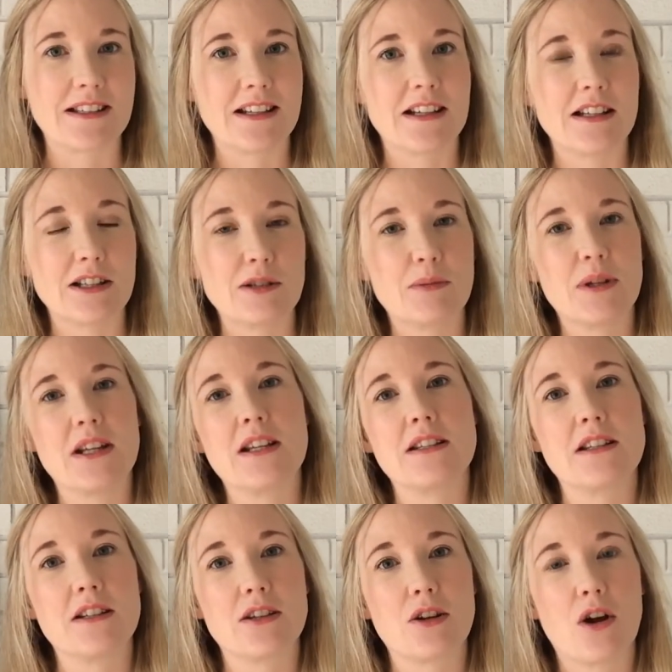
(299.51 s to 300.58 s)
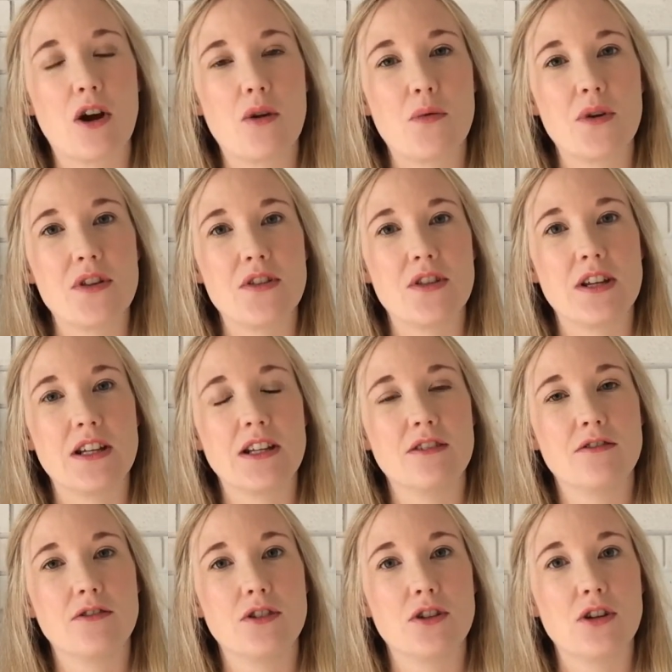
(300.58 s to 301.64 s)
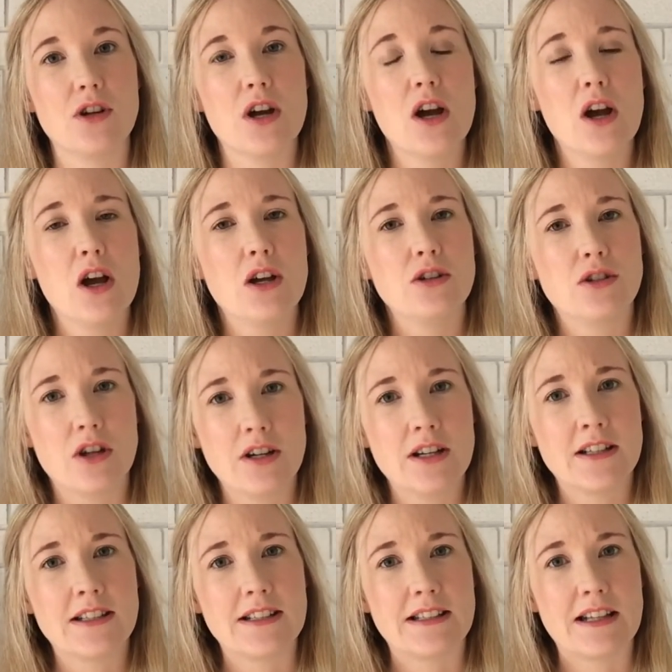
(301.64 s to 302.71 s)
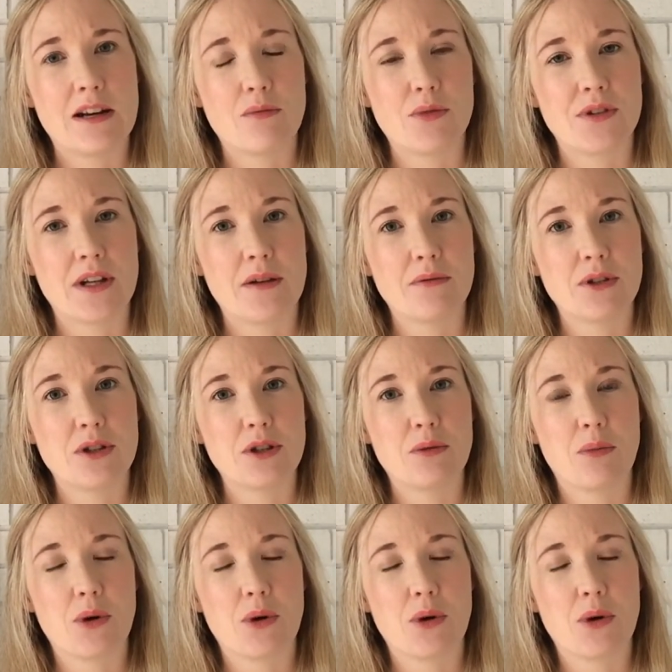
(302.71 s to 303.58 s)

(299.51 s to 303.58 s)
it a little bit easier to cope with than if you don't understand what's happening to your